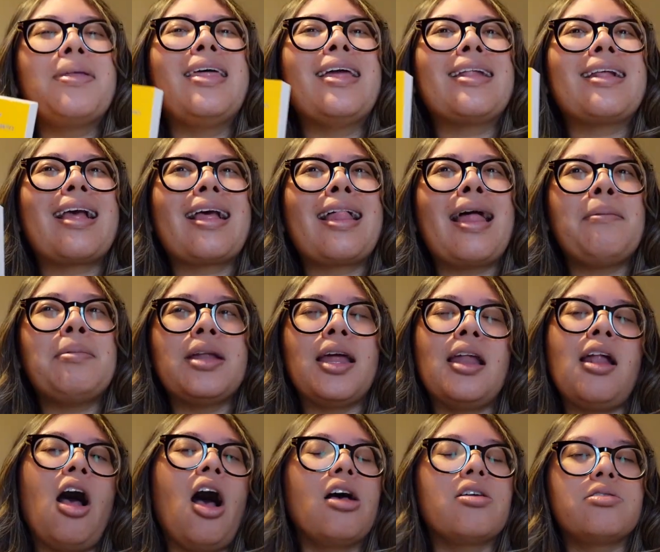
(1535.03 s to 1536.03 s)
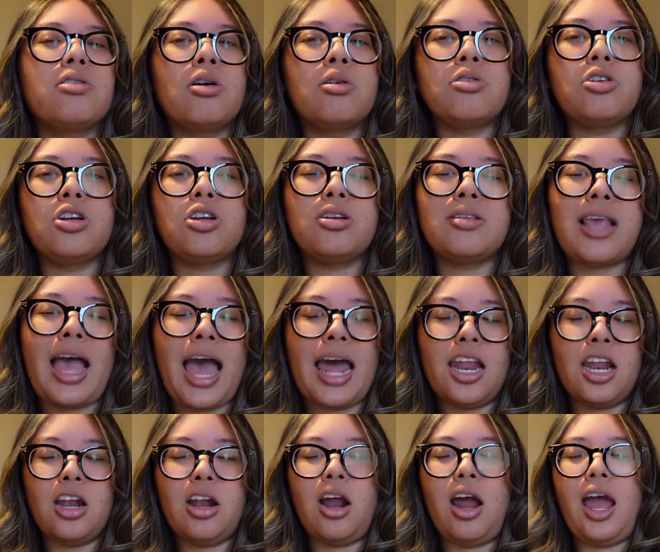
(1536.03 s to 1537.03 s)
But then Clementine also, she just had
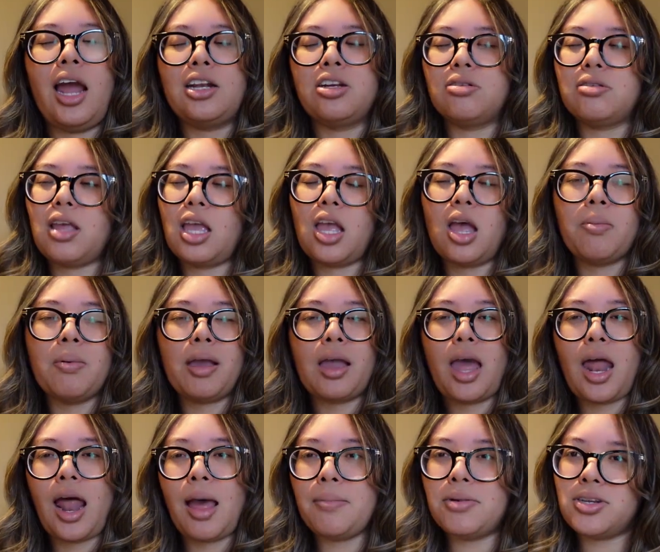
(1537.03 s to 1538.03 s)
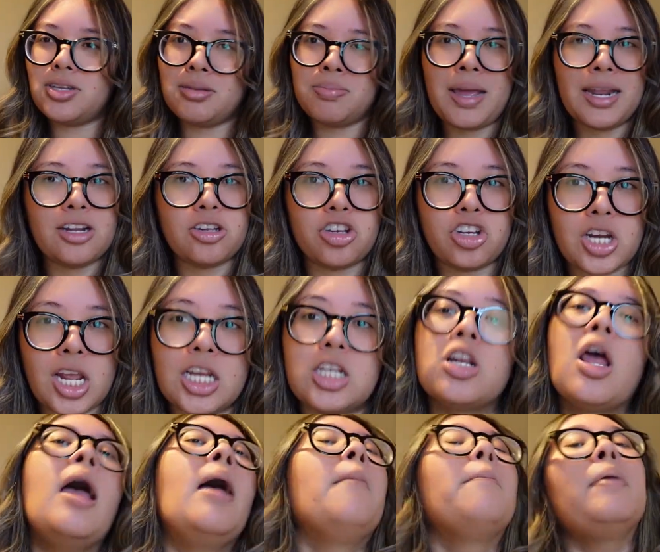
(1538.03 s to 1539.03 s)
it in her head. She was like, oh my God, how much this man has
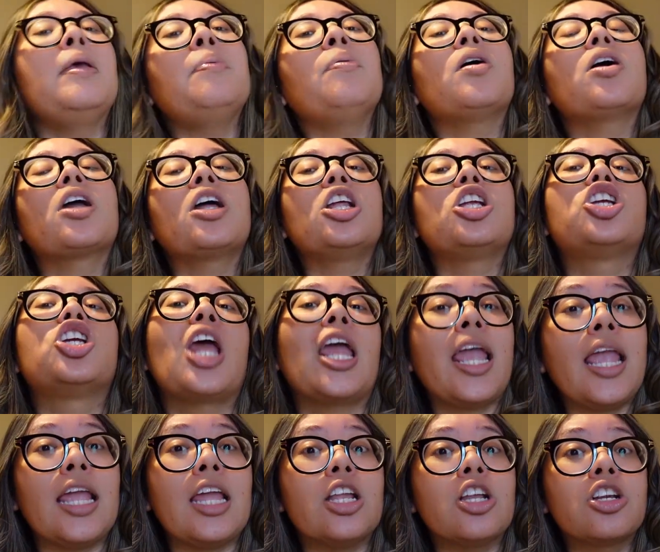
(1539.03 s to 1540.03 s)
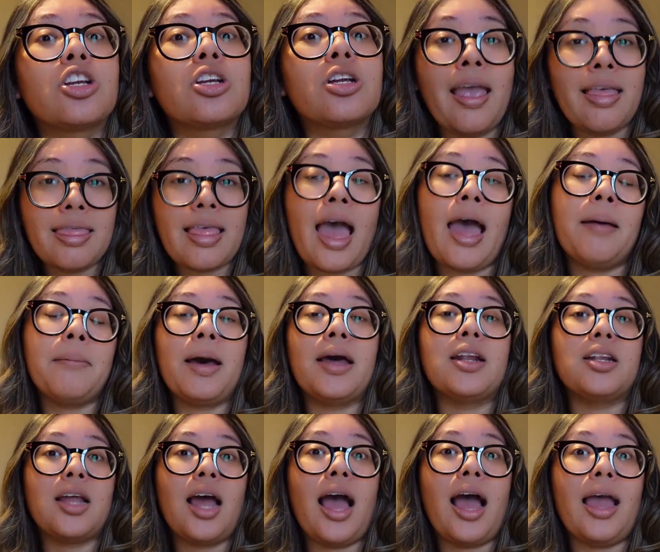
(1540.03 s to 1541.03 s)
changed. People are gonna change in that amount
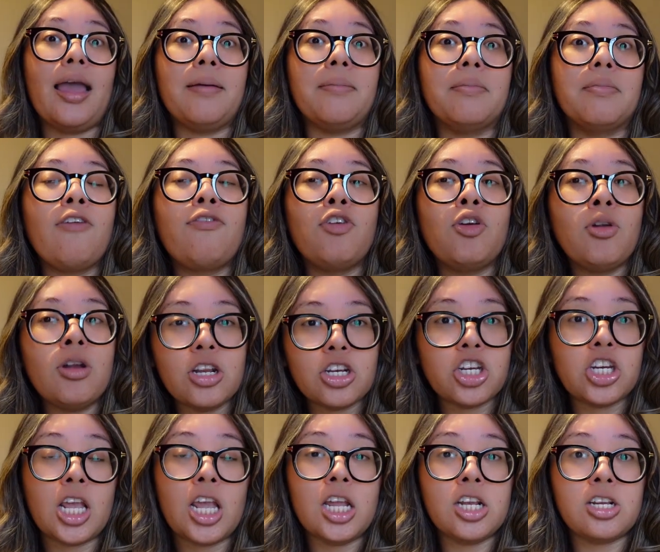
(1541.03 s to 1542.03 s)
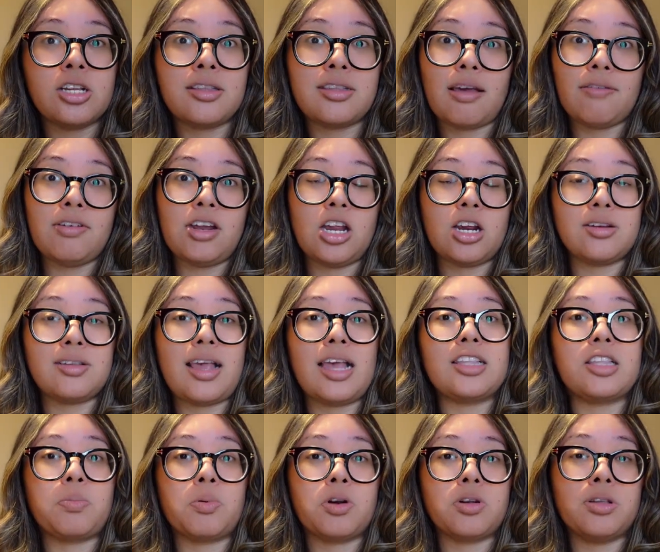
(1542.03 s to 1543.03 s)
of time. If you didn't change in 7 years
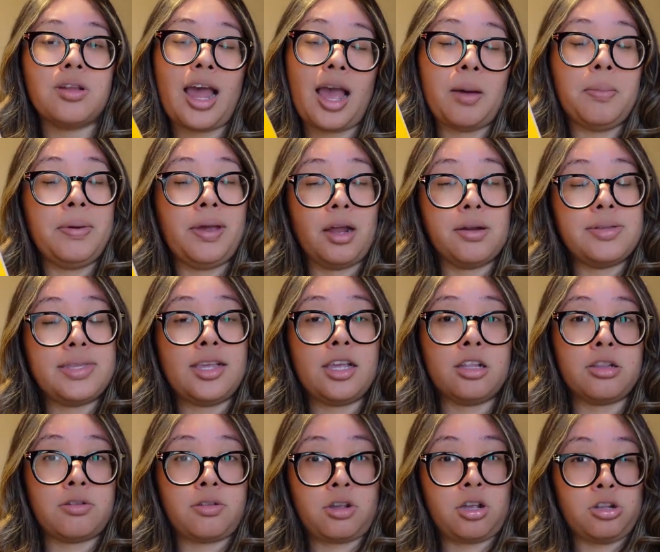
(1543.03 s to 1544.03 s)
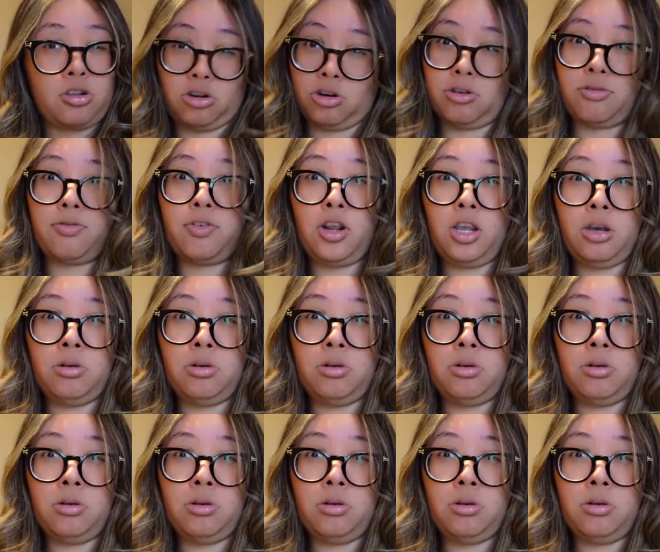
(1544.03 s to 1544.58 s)
as a person, I would be honestly concerned for